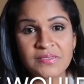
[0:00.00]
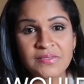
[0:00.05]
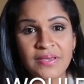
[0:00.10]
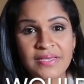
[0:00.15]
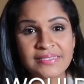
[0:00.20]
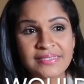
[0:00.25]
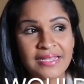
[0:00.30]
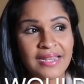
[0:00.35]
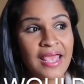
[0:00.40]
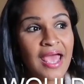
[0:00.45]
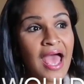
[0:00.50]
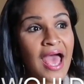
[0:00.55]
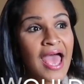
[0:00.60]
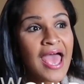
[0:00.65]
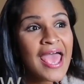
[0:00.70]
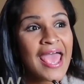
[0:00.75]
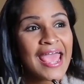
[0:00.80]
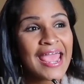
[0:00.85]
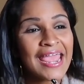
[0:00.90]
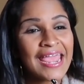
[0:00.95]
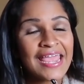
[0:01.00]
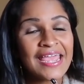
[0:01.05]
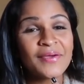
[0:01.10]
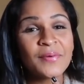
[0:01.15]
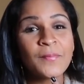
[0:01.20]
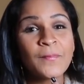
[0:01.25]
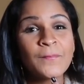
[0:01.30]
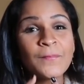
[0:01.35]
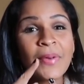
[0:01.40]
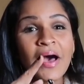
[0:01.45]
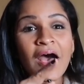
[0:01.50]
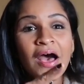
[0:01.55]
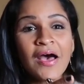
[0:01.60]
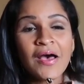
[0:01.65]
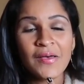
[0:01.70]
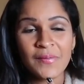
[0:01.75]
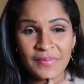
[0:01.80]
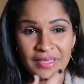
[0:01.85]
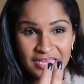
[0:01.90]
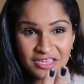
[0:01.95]
So I said, hey,
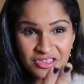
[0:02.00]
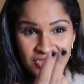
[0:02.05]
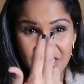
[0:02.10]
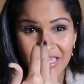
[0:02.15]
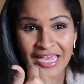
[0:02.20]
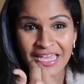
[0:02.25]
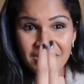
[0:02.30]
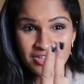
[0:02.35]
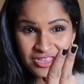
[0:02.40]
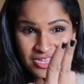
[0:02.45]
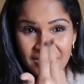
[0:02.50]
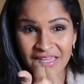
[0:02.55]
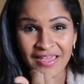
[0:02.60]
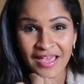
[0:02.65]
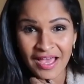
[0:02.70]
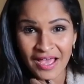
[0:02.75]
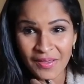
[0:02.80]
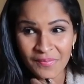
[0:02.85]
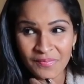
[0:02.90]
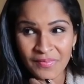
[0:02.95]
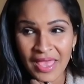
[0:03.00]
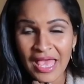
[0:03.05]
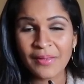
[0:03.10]
mom, can she come?